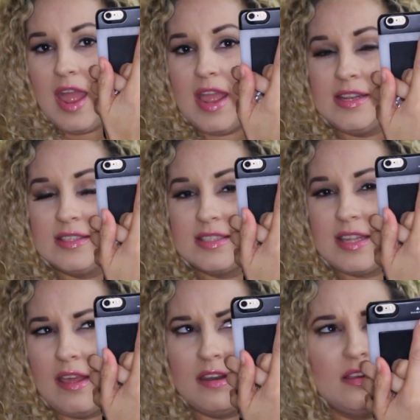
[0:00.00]

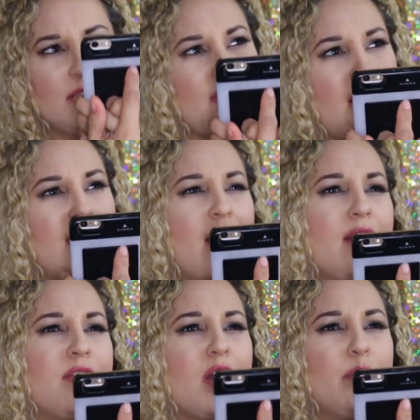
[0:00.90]
Instead of, I
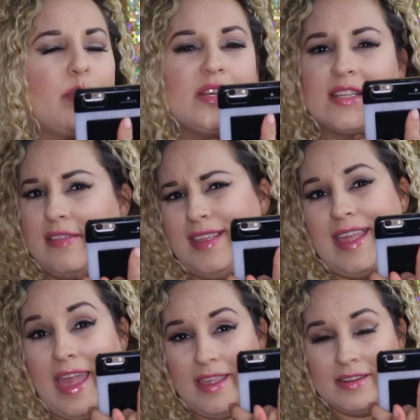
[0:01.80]
forgot what it was, I
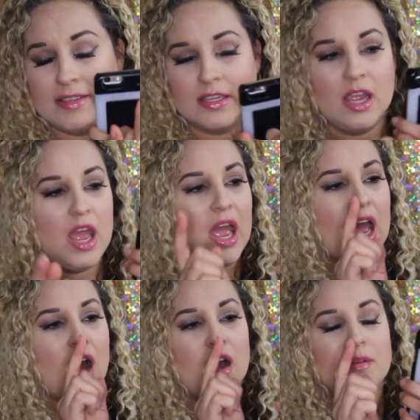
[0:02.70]
think 8
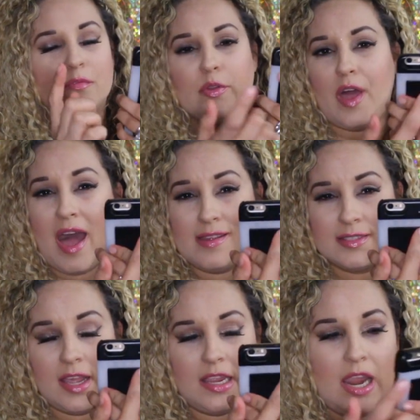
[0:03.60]
for the
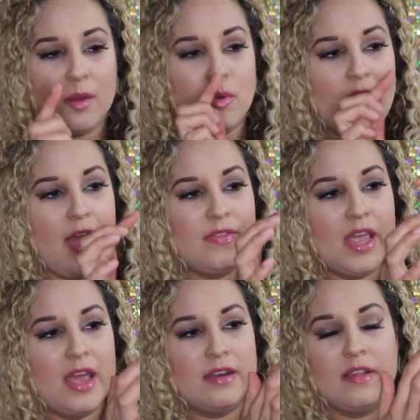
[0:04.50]
iSight camera. And
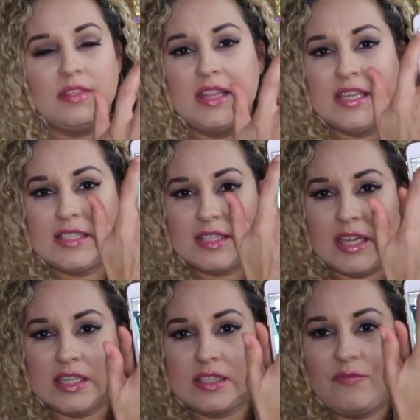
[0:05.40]
then this
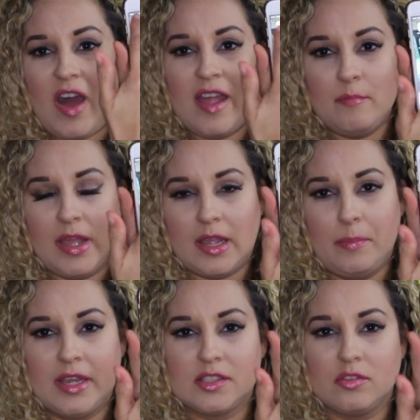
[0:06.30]
is 5
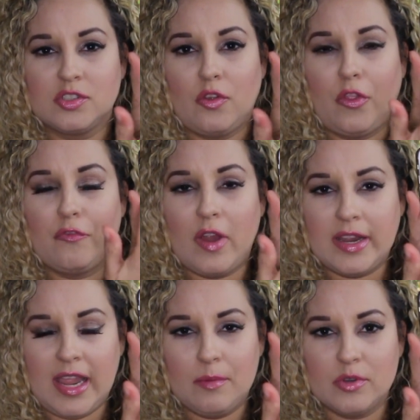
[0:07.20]
megapixels, so the
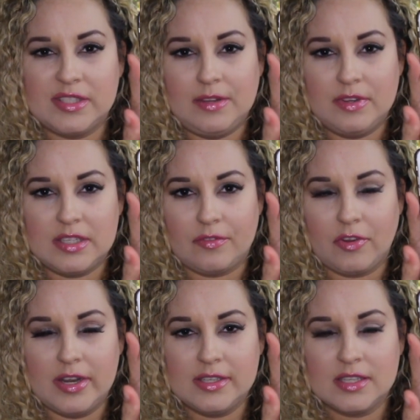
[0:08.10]
front camera is even
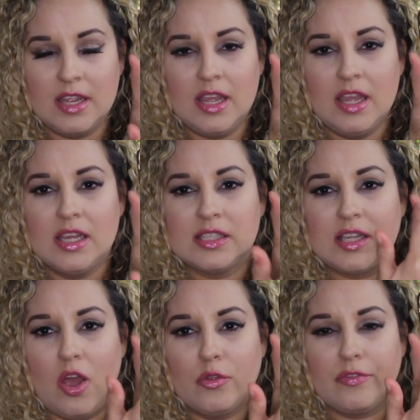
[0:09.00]
different.
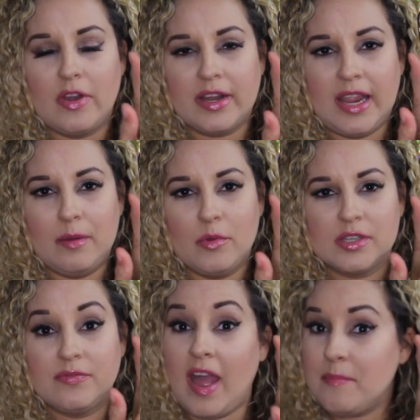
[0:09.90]
So the front camera
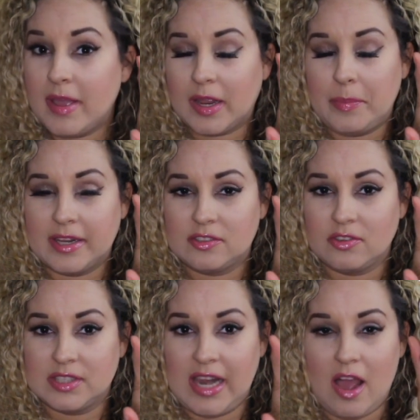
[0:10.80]
is 5
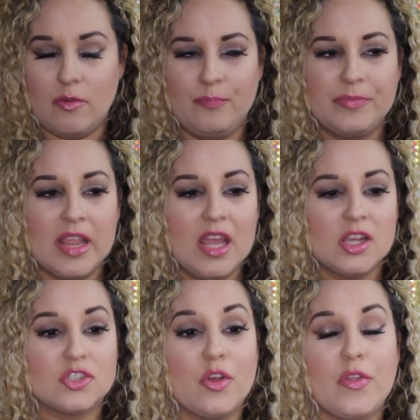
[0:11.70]
megapixels now.
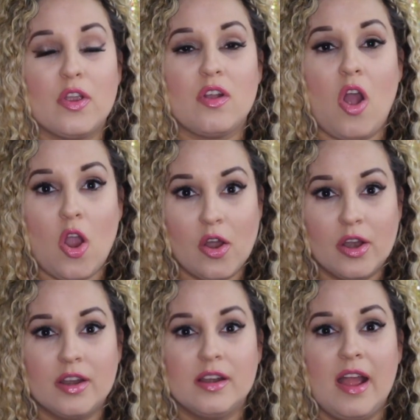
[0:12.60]
So there
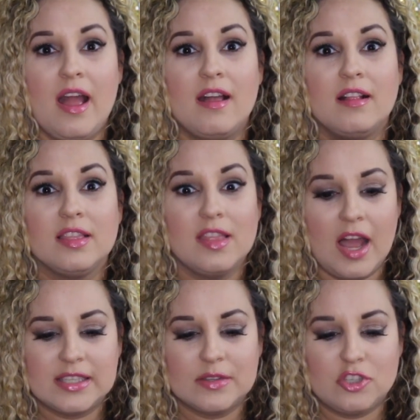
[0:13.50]
are
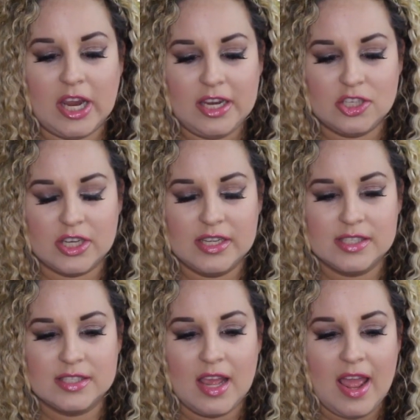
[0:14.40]
lots of
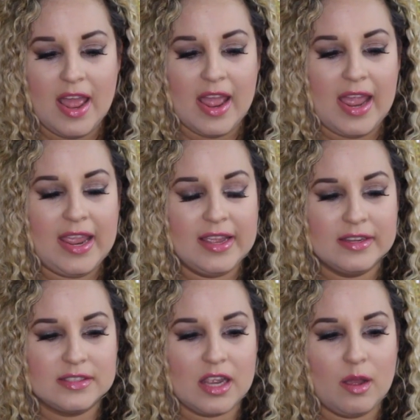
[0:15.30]
changes.
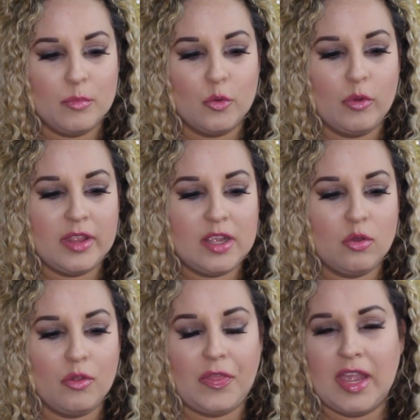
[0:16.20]
And the really
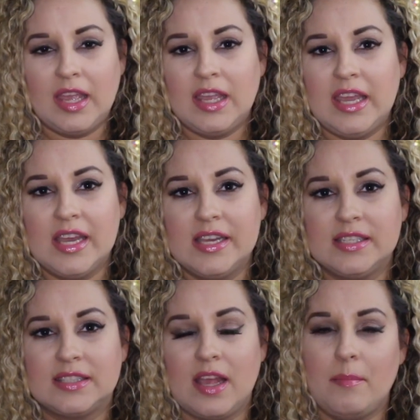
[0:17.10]
cool thing
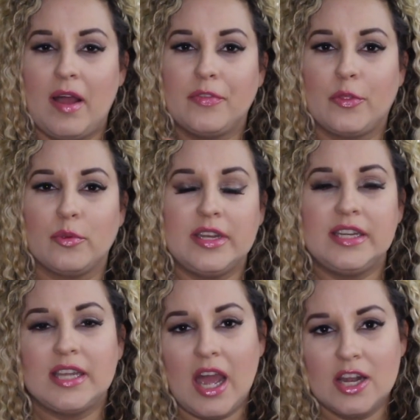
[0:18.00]
is about the
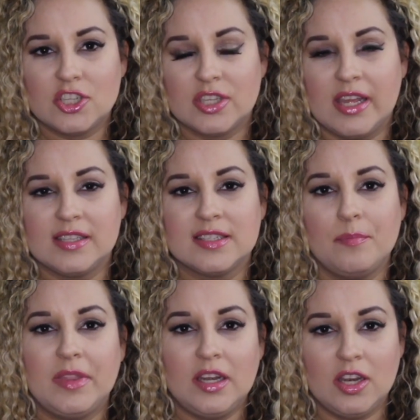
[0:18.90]
3D Touch. That's
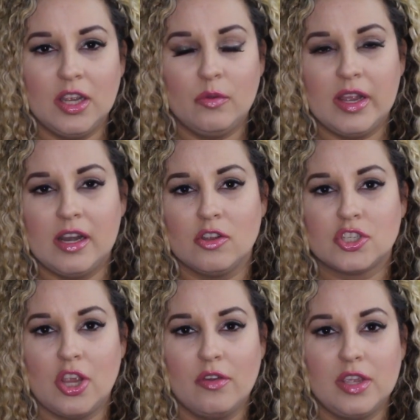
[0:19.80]
something new, and I'll
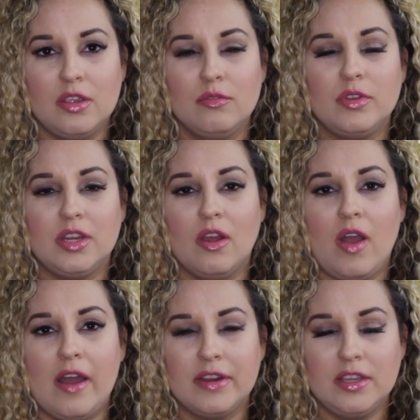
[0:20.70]
show you,
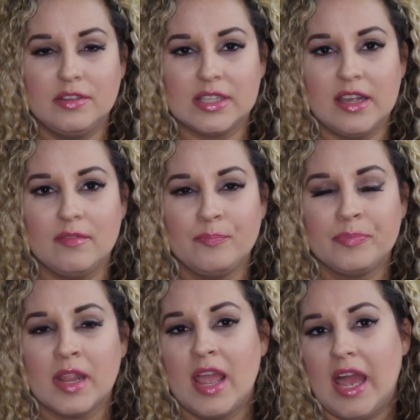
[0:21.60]
how to use it.
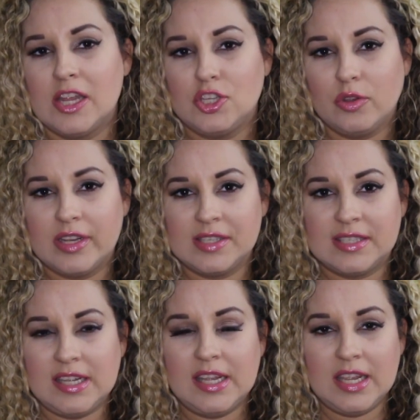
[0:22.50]
As you can
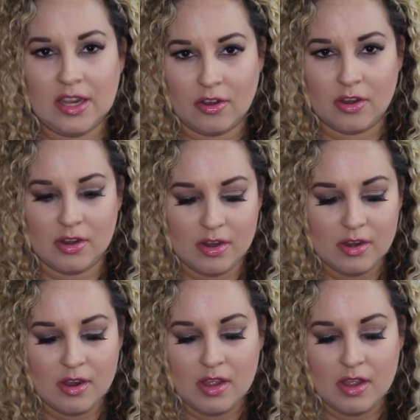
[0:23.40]
see here,